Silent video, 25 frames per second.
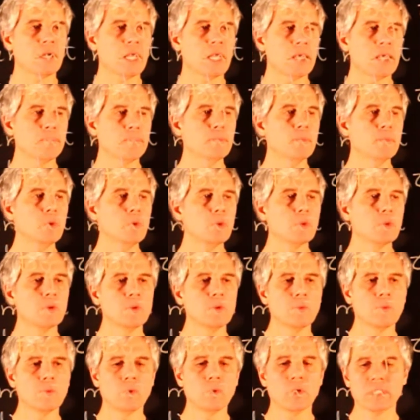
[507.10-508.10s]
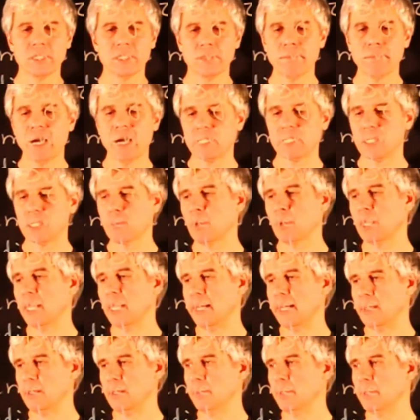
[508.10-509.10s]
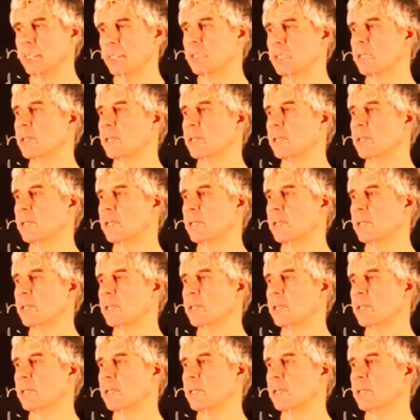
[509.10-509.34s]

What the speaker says: M mu was a maximal element.